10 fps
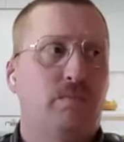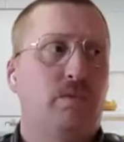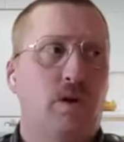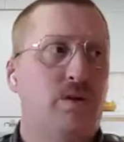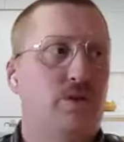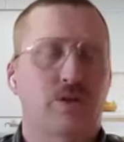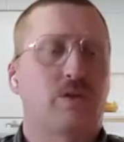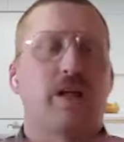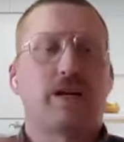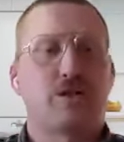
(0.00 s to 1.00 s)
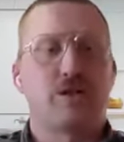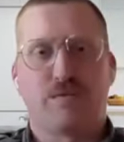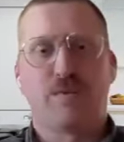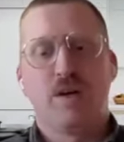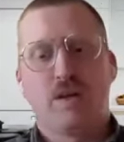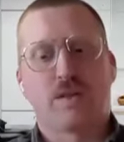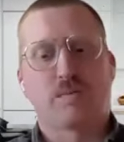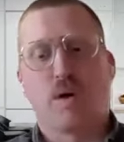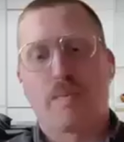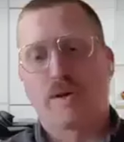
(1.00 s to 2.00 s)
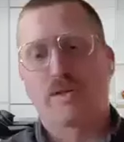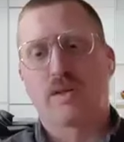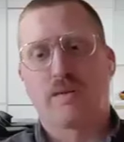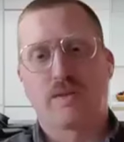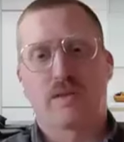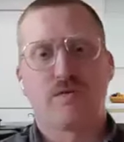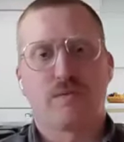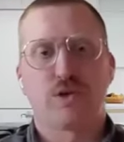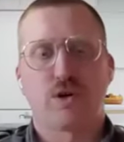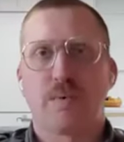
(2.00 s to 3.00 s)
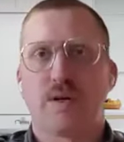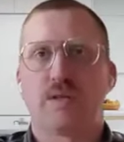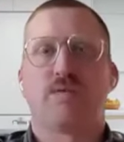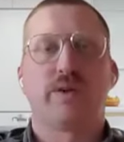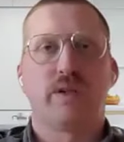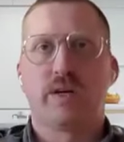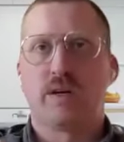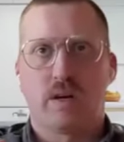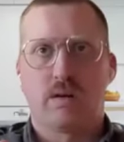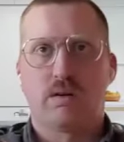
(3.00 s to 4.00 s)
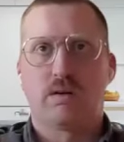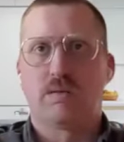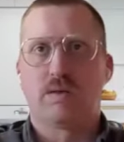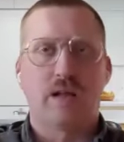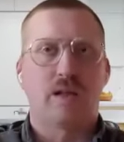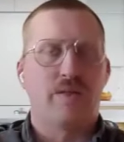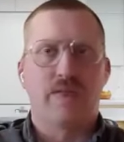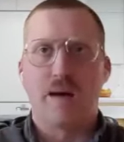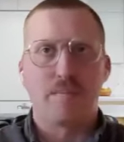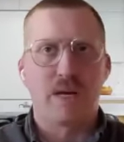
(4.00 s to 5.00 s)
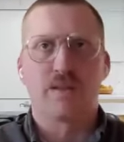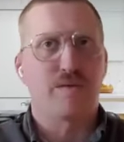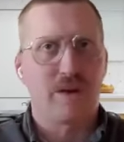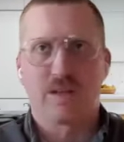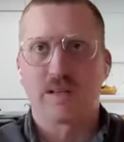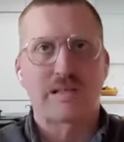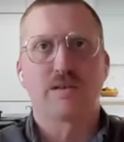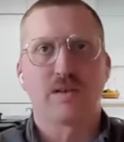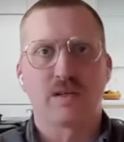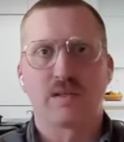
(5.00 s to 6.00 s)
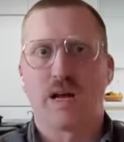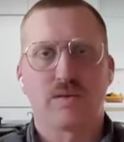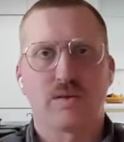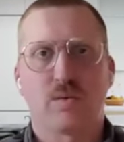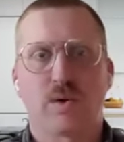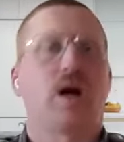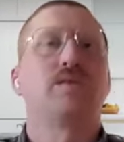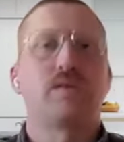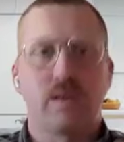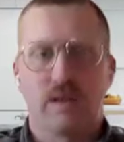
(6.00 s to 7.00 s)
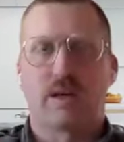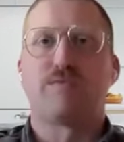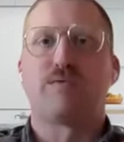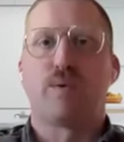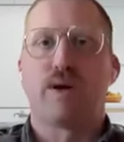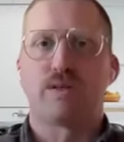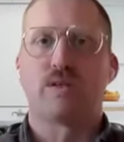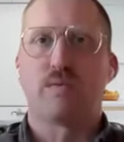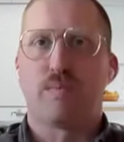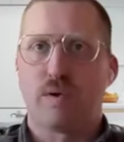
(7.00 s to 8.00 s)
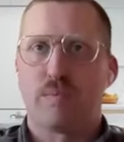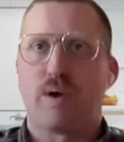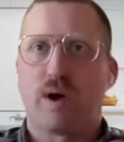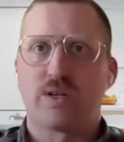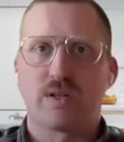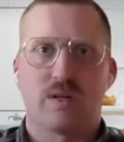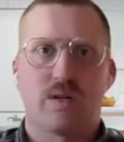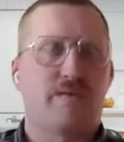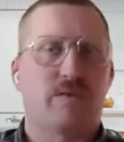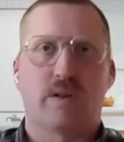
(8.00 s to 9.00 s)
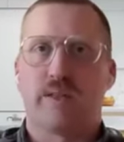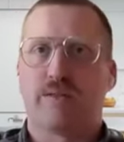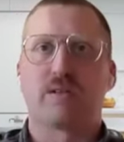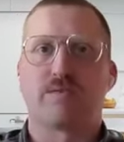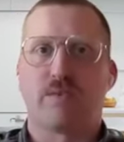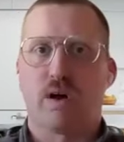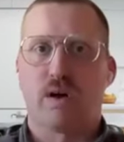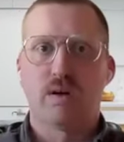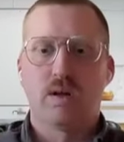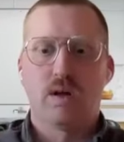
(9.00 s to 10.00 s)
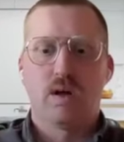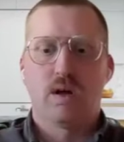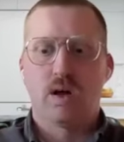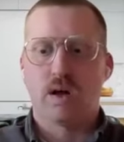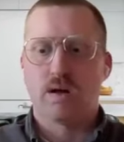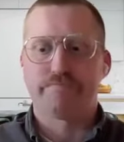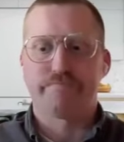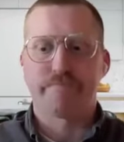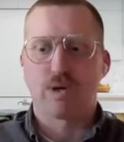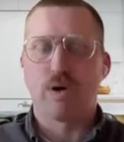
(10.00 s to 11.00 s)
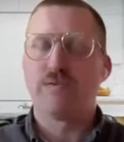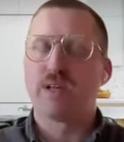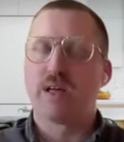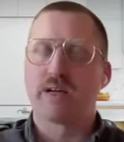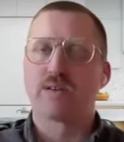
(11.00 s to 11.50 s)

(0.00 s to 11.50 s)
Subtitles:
large selection of the small parts that they would send from Germany to really not let that be the thing that slows things down. So we're constantly looking for ways to support projects and never let things fall. So hopefully that